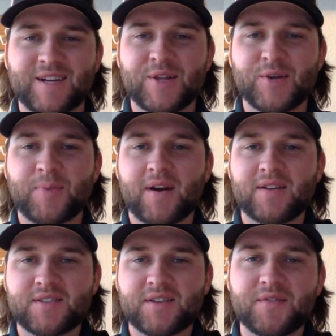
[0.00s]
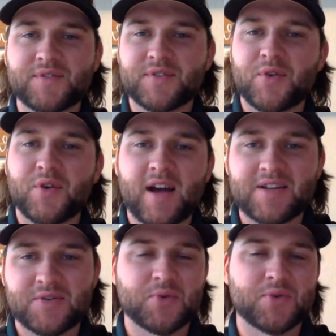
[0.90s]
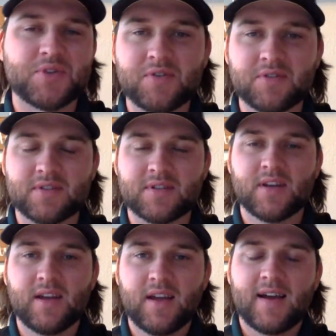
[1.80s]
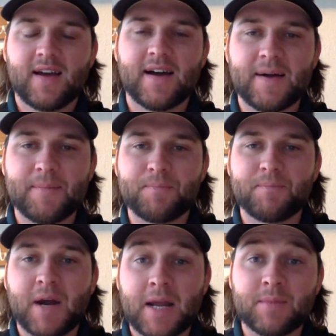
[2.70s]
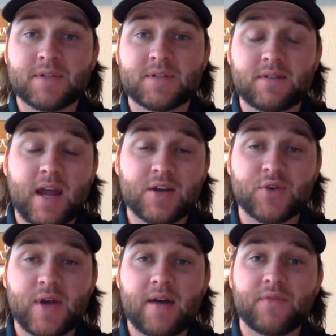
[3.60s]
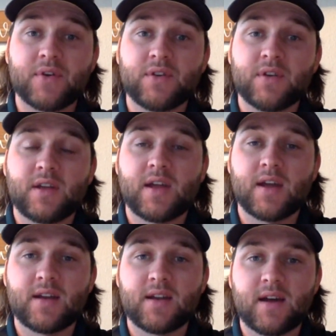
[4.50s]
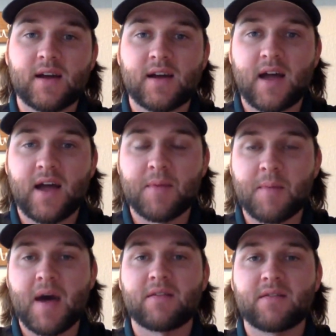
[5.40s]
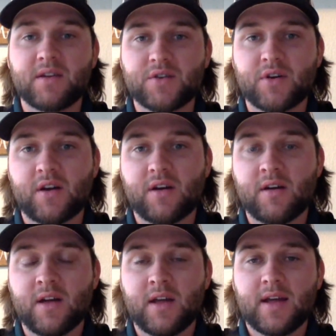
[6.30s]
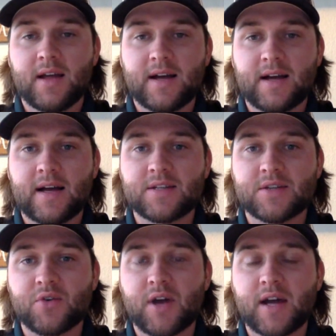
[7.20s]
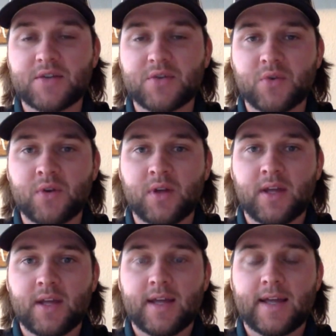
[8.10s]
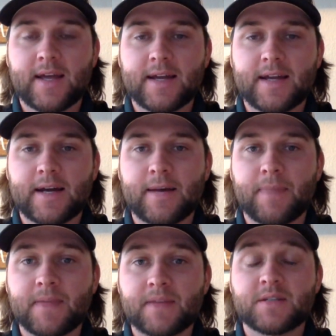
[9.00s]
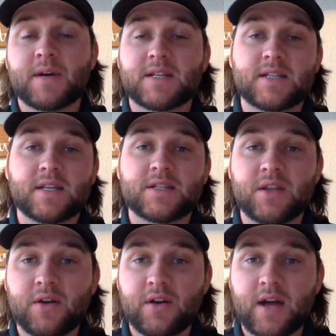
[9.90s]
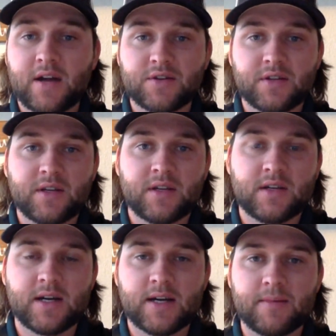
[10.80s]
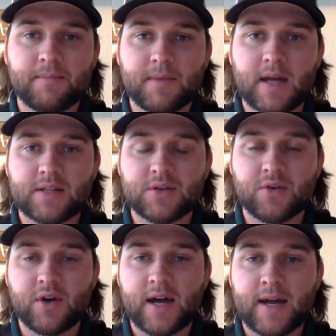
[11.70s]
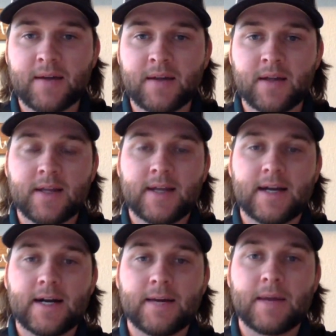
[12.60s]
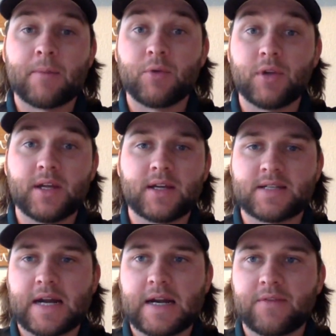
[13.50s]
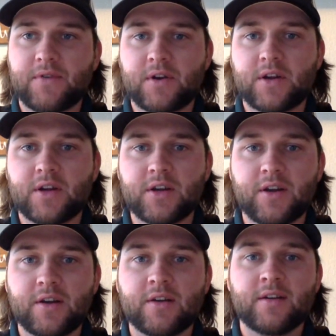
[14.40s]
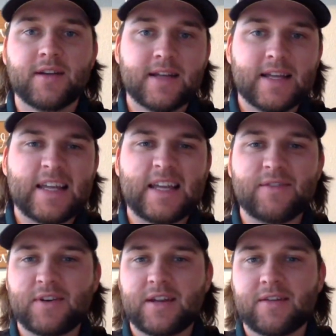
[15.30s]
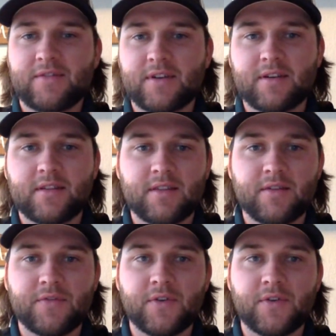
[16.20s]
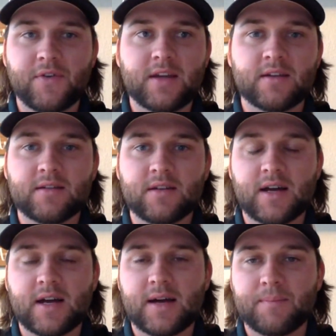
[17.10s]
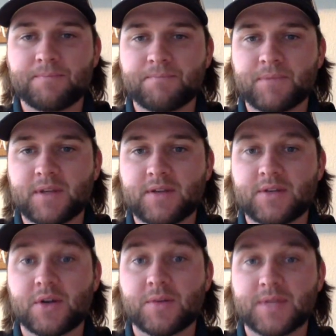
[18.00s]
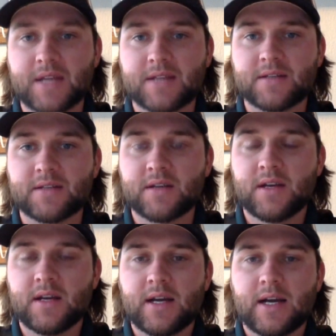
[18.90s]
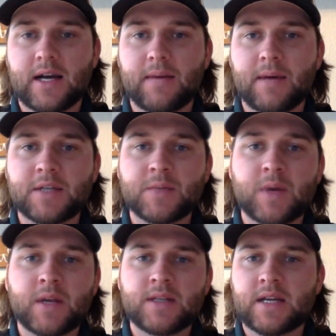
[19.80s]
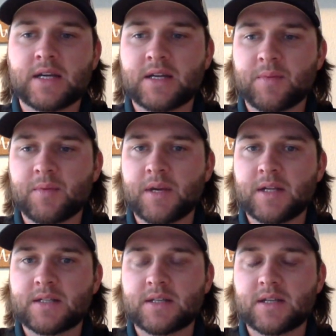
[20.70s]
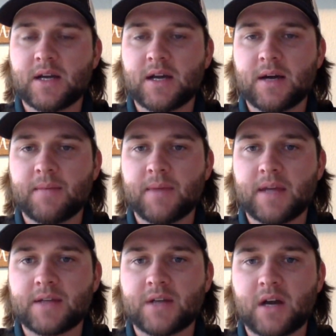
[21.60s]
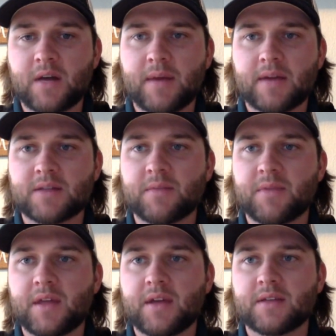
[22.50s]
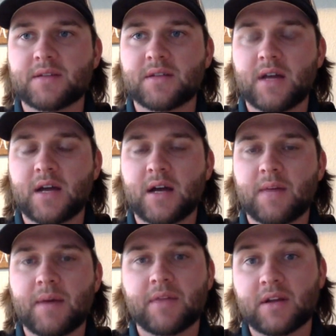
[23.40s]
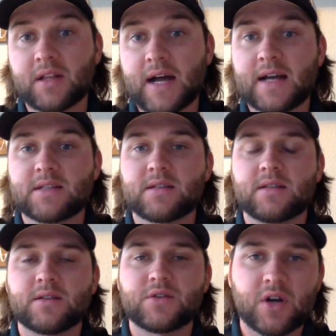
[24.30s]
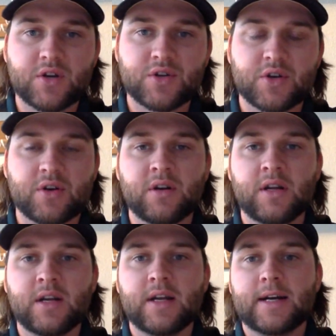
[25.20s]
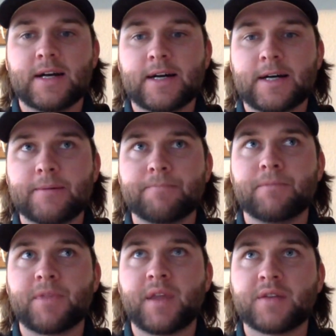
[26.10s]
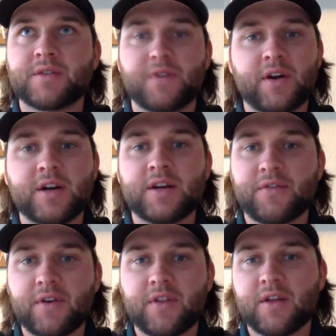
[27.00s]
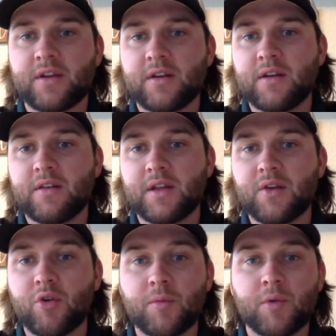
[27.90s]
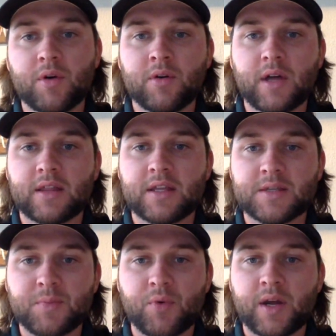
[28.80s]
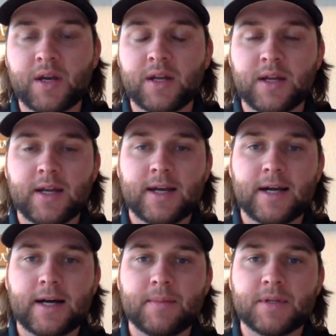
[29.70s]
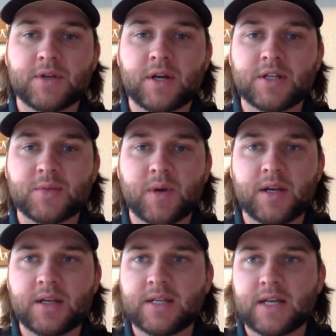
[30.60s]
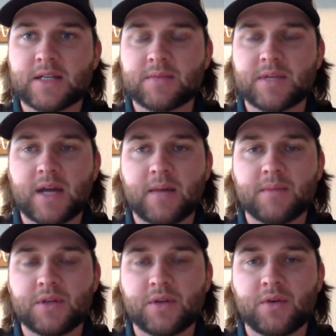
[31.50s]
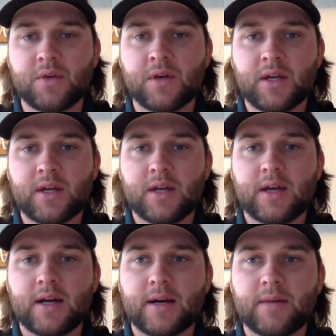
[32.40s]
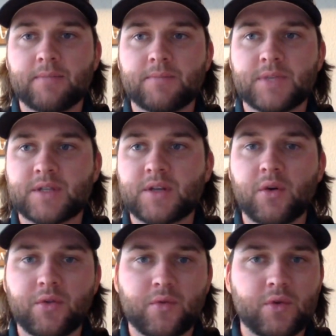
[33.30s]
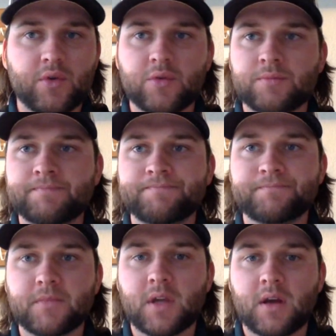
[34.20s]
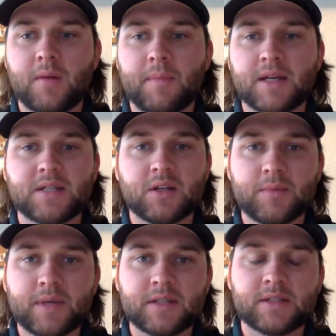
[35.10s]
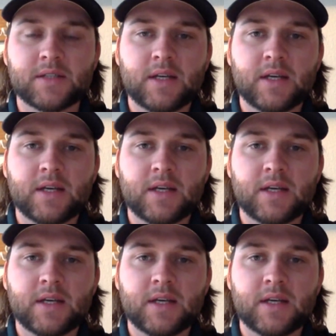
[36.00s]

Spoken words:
Hello, parents of Sonora High School students. My name is Andrew Hatfield, and I'm a math teacher here at Sonora High School. And this is my sixth year actually at Sonora High, and I'm really excited for a good year, even given the funky circumstances. I just wanted to take a couple minutes and talk about some things about the class, the structure. Things are very different than normal at this point. And so I just wanted to take some time to just go through my syllabus,